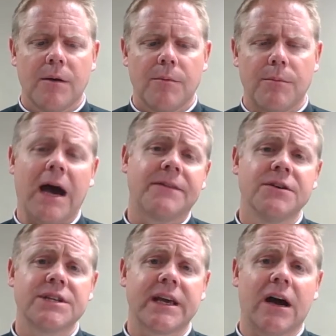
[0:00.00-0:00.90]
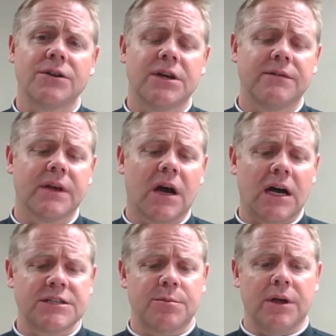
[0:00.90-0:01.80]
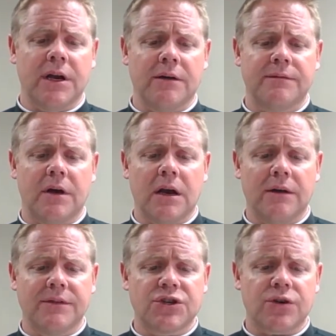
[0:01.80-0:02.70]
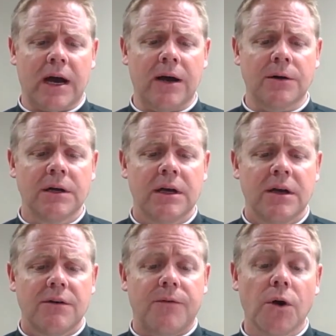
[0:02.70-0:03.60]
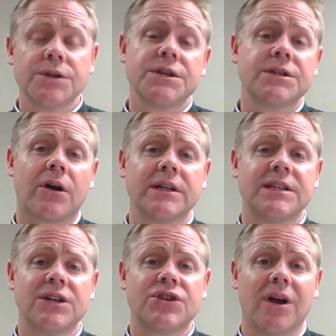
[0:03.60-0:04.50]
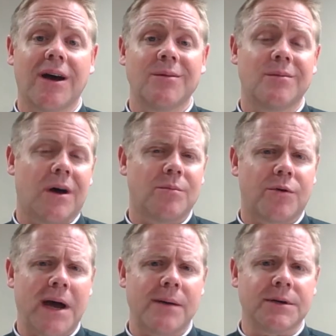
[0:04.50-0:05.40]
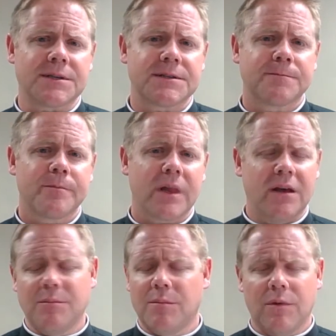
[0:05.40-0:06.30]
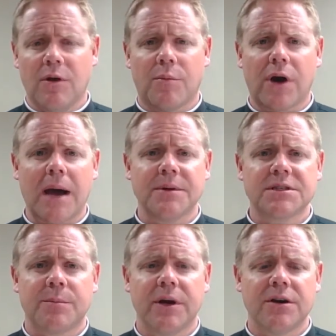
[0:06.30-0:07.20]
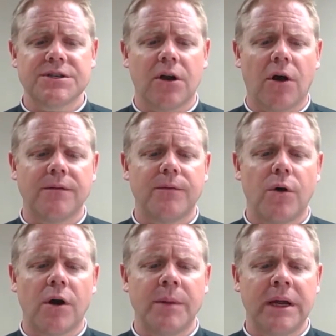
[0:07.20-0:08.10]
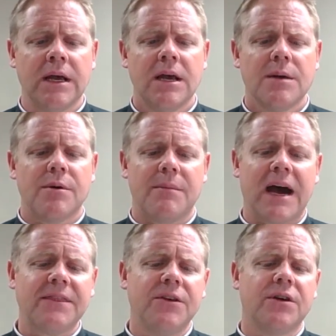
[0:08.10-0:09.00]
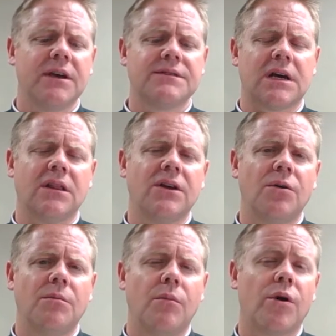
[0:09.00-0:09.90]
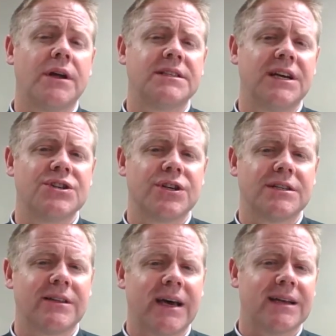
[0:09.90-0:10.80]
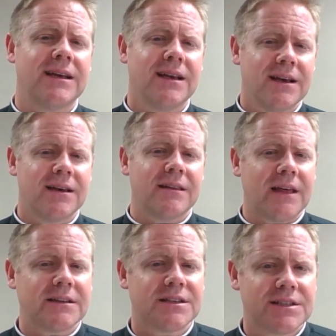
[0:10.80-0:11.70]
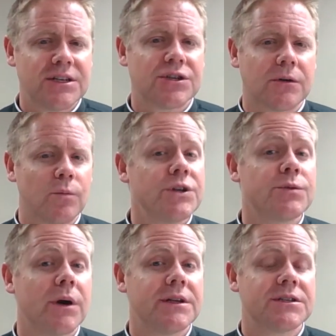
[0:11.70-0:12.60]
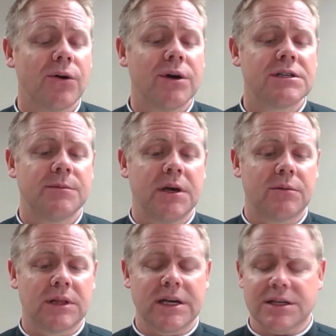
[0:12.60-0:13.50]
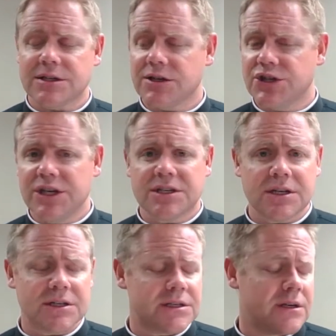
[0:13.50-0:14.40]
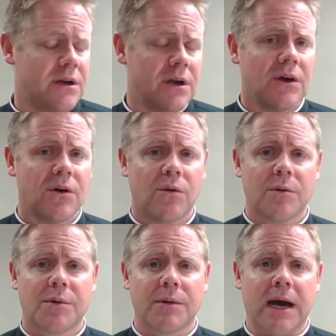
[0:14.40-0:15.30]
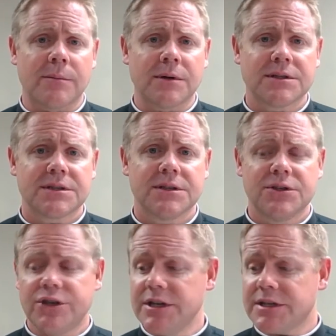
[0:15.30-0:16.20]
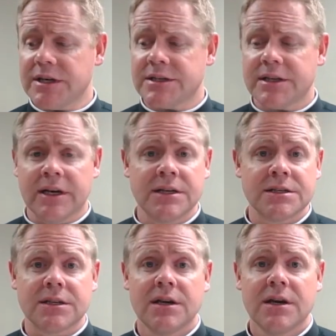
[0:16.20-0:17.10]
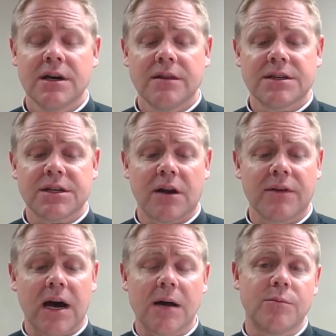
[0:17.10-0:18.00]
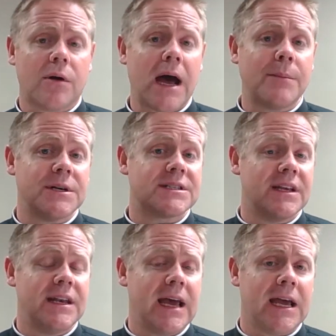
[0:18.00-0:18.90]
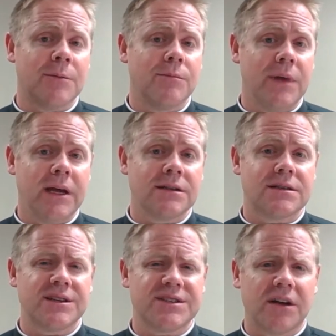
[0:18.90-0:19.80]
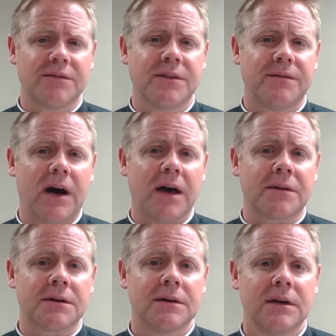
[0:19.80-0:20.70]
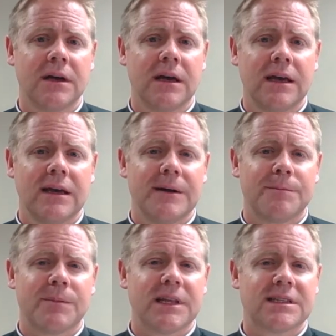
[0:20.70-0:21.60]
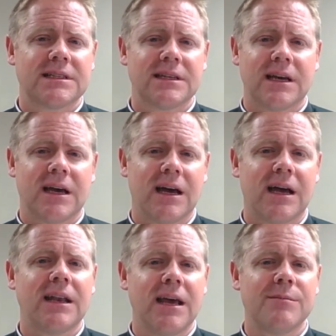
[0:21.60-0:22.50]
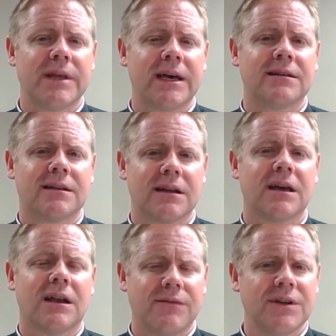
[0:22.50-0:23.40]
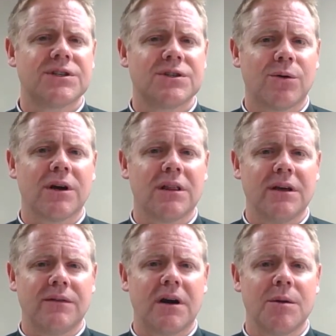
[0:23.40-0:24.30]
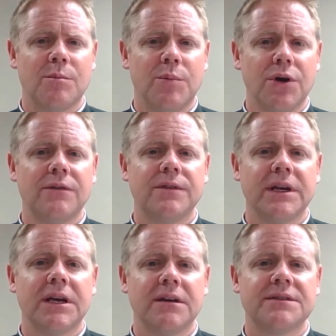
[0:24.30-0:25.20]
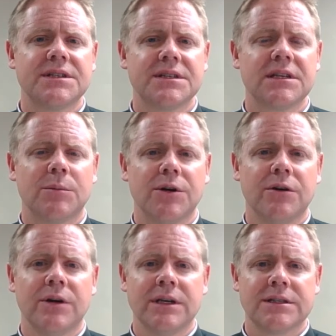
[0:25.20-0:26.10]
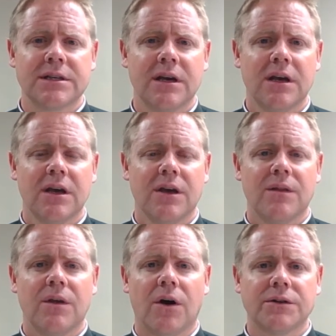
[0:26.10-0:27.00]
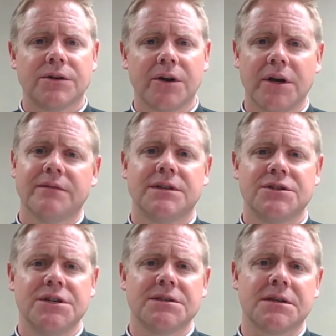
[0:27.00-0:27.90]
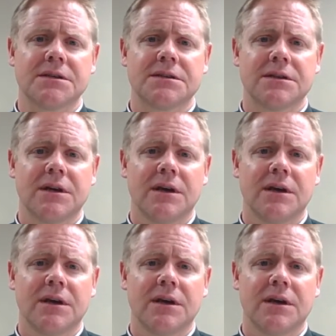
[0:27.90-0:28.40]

Matthew's account of the gospel and of the trial focuses our attention on Barabbas. And Barabbas appears in all four, but Matthew gives a little more attention to that decision. Which one is going to be released, Jesus or Barabbas? Jesus is the Son of God. Barabbas, the name, means the Son of the Father. It's a name that kind of historically very beautifully gives to someone who is the alternative to Jesus.